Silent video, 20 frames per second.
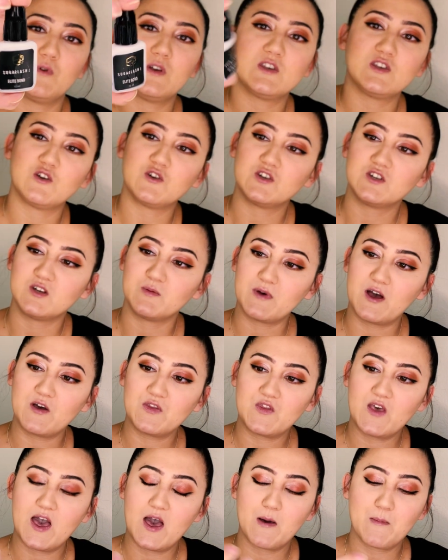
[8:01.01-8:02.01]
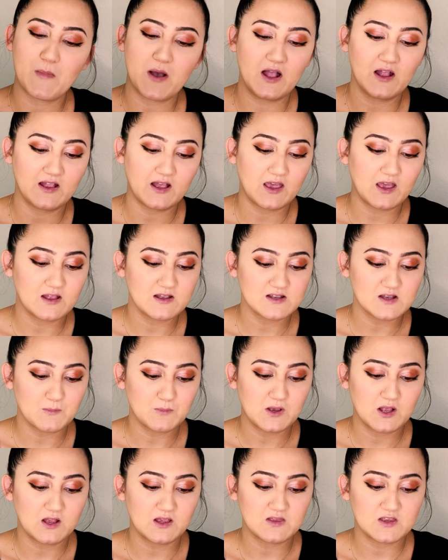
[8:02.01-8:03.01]
researched about them and I ended
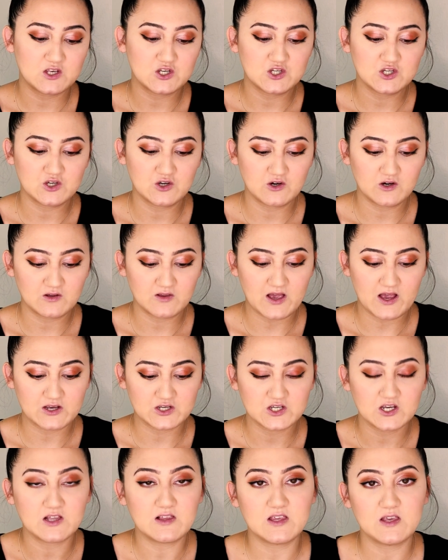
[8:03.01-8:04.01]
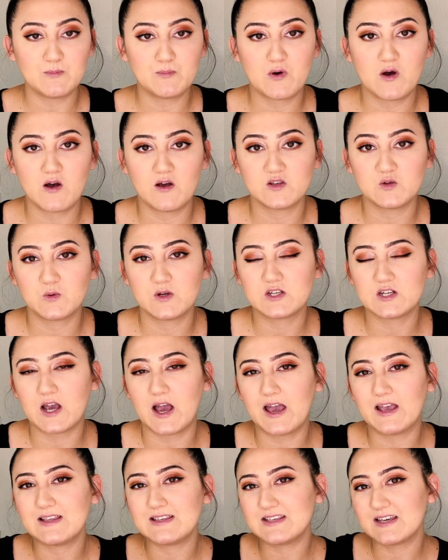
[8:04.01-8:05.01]
up getting this Sugar Lash Elite Bond, which
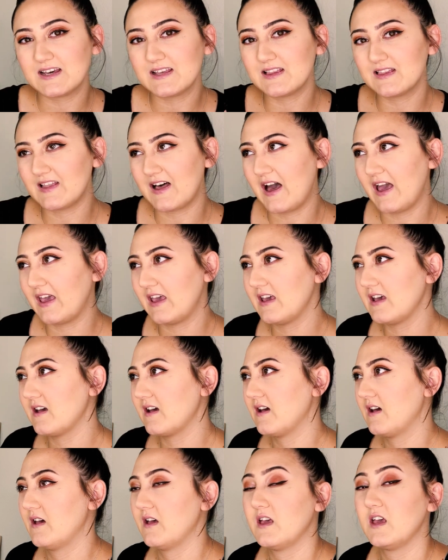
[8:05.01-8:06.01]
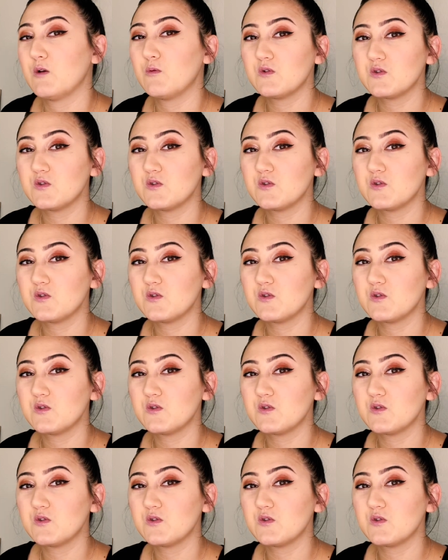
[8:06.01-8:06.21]
I did like. It